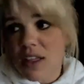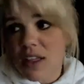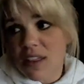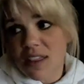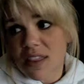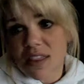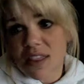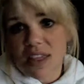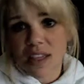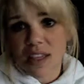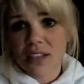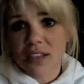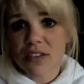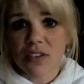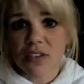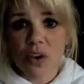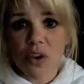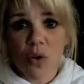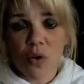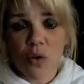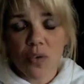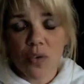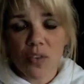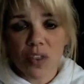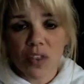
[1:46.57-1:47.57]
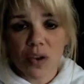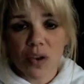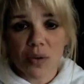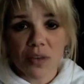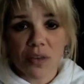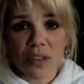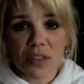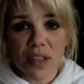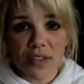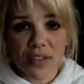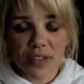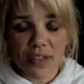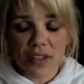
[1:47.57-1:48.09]
than go over there with
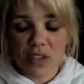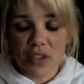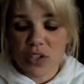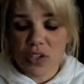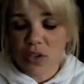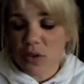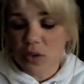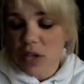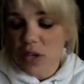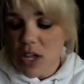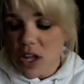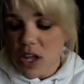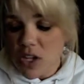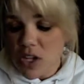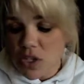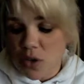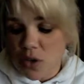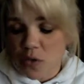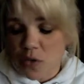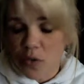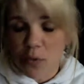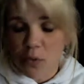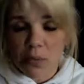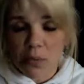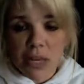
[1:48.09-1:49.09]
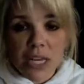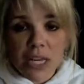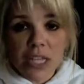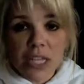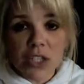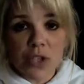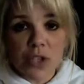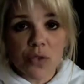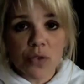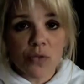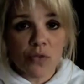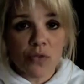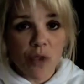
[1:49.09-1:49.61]
nothing to do. So for me,
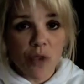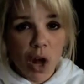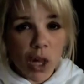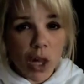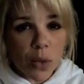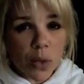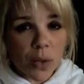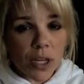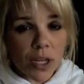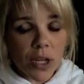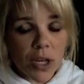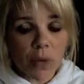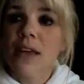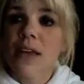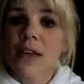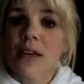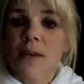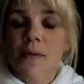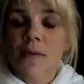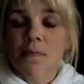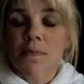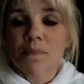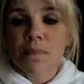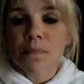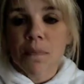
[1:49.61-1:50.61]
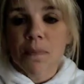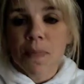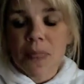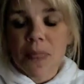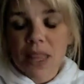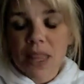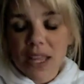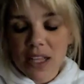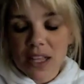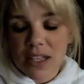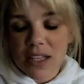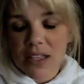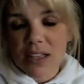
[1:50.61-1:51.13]
following up,
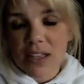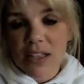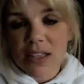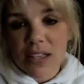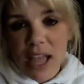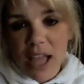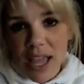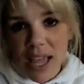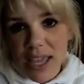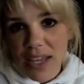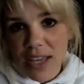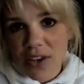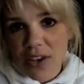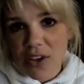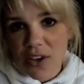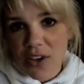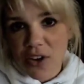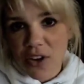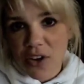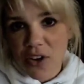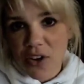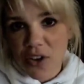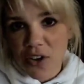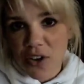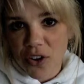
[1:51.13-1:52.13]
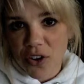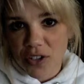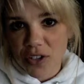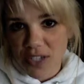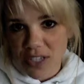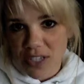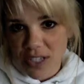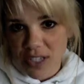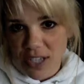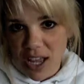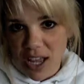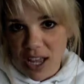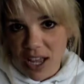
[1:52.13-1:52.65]
like her
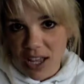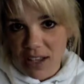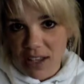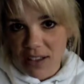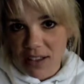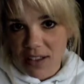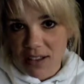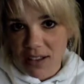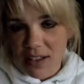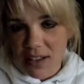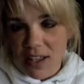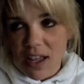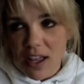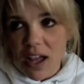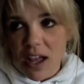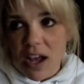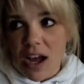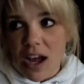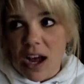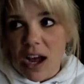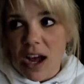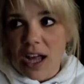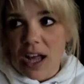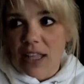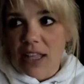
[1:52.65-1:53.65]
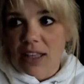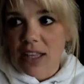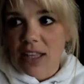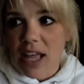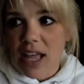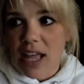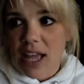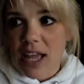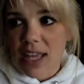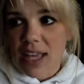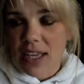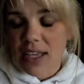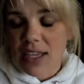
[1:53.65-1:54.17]
style. I
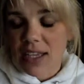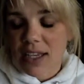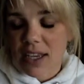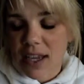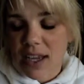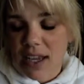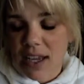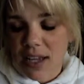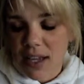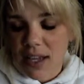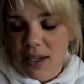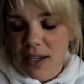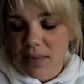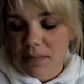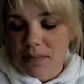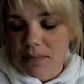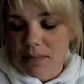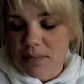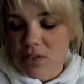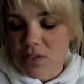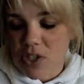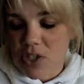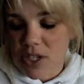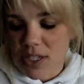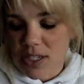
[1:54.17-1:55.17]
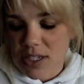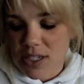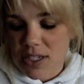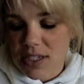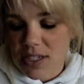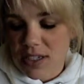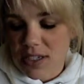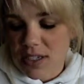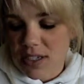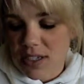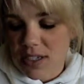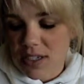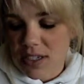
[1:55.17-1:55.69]
like just,
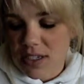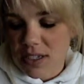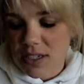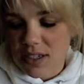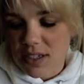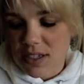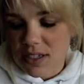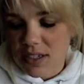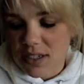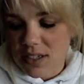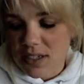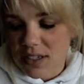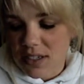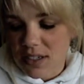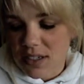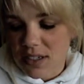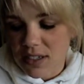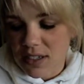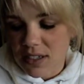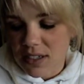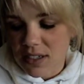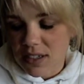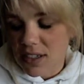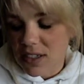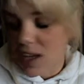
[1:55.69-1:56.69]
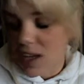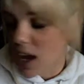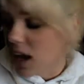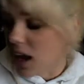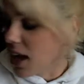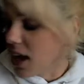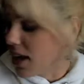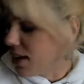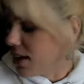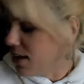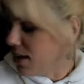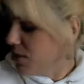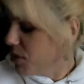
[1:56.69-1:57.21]

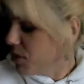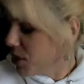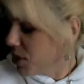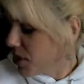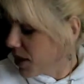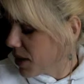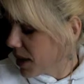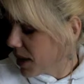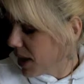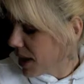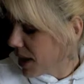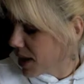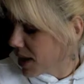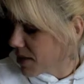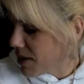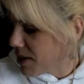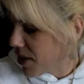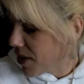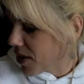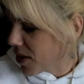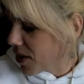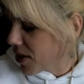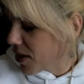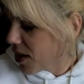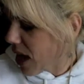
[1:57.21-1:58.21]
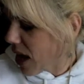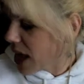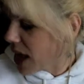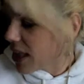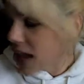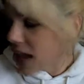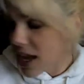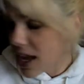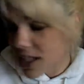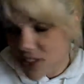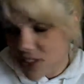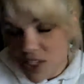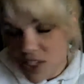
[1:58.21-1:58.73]
God, what do I like about her?
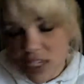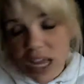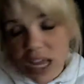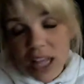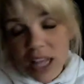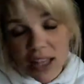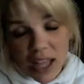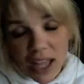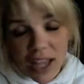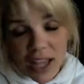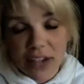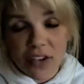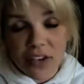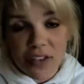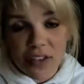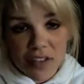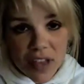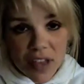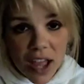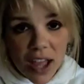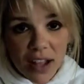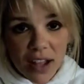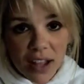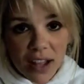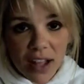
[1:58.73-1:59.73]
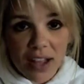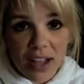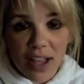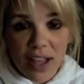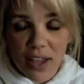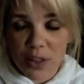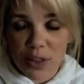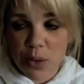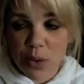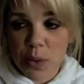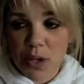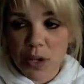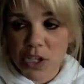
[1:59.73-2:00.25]
I like her style. I
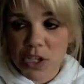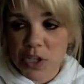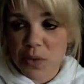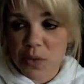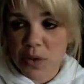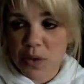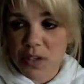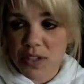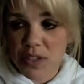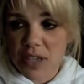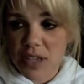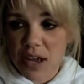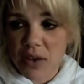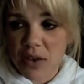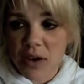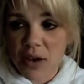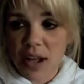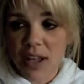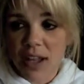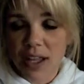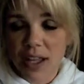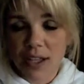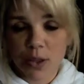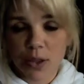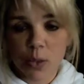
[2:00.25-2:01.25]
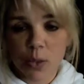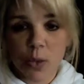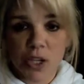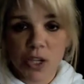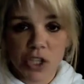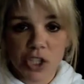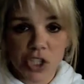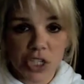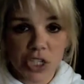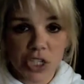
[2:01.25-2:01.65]
like the way she works out. I like the way